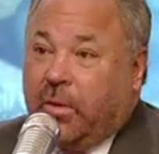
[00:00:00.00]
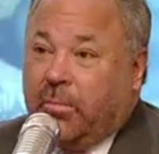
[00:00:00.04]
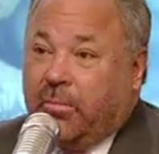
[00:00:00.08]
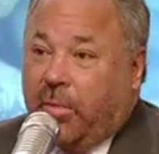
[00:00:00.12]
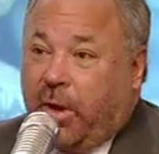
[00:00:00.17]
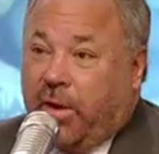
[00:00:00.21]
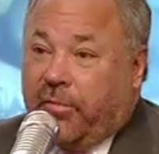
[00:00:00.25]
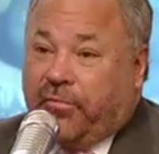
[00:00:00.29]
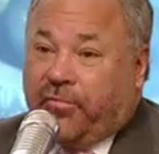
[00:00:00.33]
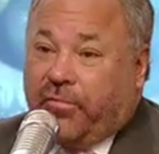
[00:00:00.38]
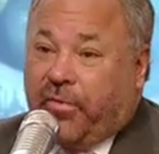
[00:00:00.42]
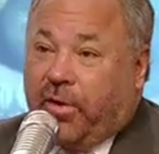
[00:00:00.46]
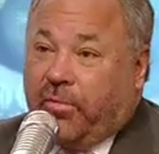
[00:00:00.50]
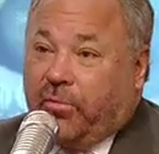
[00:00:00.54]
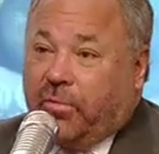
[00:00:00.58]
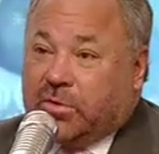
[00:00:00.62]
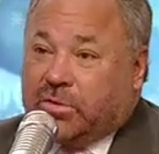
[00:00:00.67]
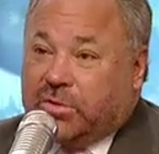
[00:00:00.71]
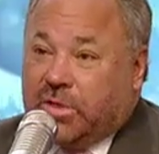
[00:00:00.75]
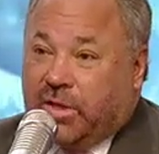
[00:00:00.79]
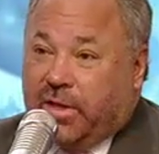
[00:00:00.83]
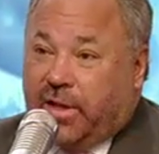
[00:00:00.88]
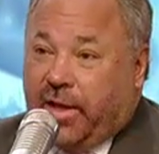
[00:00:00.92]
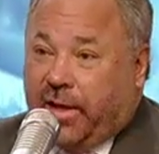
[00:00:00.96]
My friend
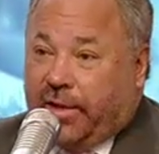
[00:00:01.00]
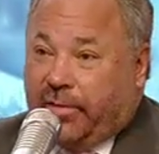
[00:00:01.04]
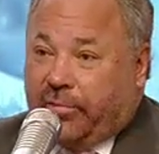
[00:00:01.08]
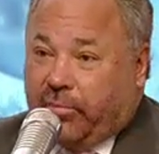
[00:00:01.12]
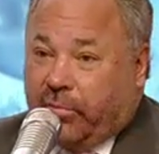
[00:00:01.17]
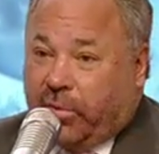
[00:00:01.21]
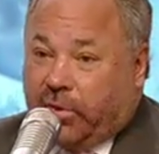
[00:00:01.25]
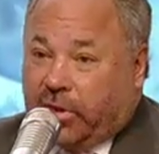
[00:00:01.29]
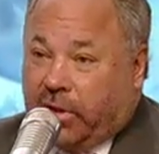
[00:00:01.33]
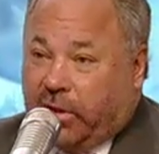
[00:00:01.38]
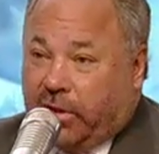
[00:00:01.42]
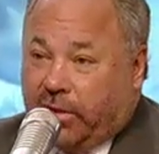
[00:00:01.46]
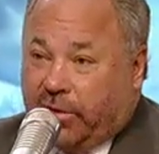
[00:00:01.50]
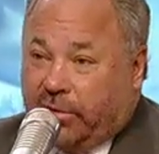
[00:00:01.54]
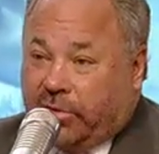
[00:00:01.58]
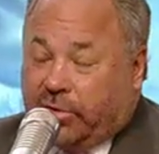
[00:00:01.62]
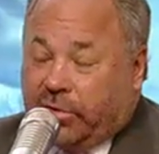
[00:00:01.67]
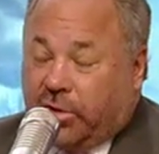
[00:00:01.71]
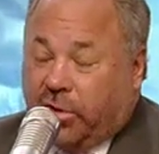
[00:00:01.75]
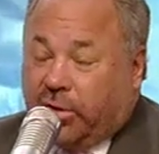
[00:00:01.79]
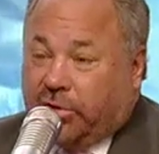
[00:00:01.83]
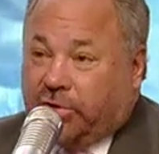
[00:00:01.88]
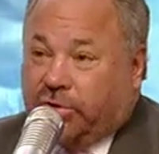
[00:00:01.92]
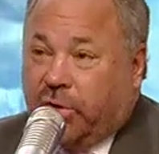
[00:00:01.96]
was in that with the
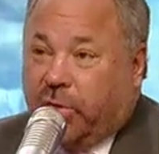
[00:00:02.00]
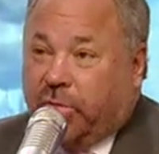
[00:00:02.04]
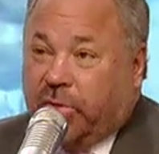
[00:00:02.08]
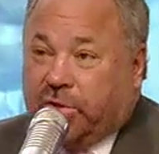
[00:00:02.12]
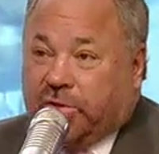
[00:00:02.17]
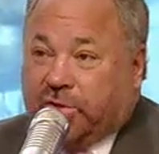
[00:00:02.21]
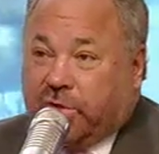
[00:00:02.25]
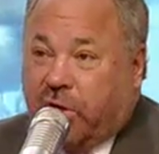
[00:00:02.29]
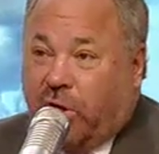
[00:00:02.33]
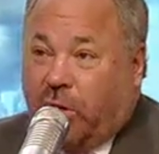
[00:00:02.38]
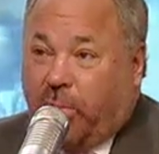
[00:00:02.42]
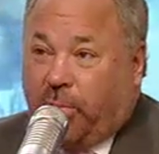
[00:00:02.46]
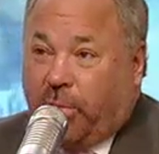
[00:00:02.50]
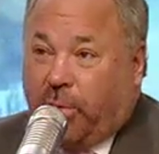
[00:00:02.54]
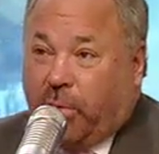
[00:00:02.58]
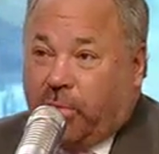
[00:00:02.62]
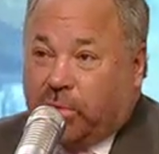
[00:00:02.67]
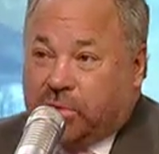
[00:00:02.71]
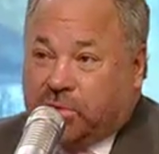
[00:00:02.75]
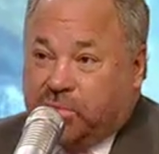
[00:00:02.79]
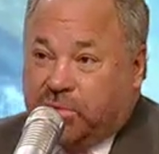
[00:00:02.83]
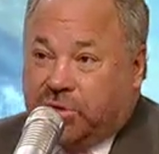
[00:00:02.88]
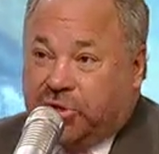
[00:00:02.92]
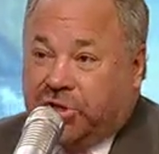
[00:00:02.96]
Joey Scopo
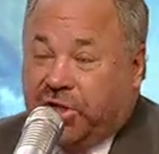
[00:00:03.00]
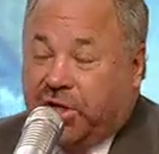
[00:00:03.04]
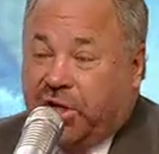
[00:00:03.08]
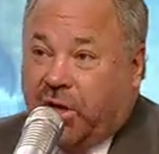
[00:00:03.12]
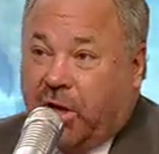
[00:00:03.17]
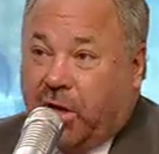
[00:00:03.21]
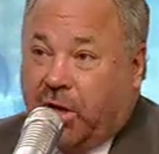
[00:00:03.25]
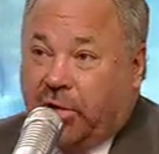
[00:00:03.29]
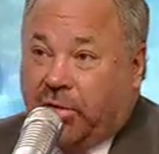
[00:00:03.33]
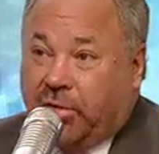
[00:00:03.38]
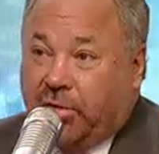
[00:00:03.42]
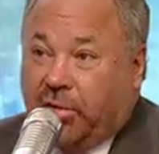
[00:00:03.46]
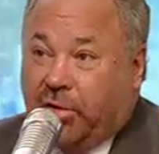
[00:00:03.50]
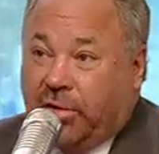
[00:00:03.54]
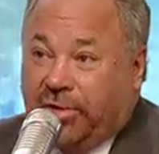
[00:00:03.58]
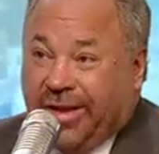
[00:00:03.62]
was machine gunned